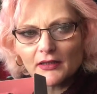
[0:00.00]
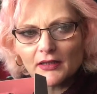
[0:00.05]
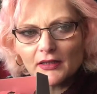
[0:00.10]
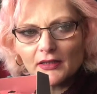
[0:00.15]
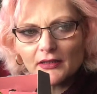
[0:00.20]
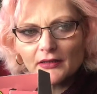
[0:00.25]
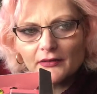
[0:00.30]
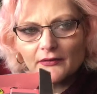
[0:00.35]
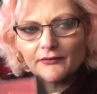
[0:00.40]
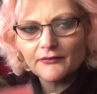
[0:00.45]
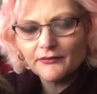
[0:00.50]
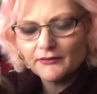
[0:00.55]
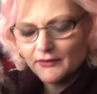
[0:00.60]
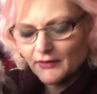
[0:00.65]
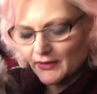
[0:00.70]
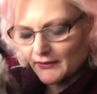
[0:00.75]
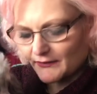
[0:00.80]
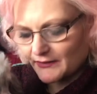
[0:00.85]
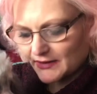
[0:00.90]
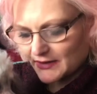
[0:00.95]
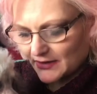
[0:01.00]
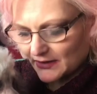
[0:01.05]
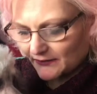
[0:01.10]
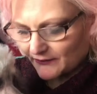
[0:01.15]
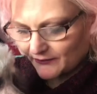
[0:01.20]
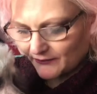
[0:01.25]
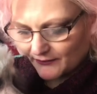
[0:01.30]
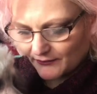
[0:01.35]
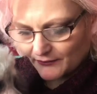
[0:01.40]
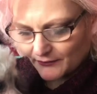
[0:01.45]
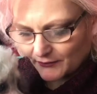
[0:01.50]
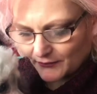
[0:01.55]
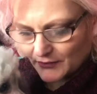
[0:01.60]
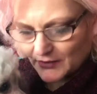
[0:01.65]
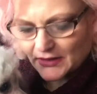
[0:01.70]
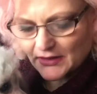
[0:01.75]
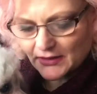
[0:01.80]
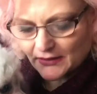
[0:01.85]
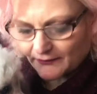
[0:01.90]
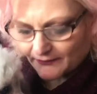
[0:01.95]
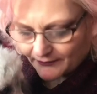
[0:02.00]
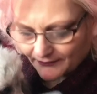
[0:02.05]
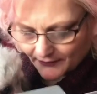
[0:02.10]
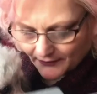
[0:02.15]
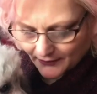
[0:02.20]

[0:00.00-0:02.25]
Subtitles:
Have a sniff? Want a sniff?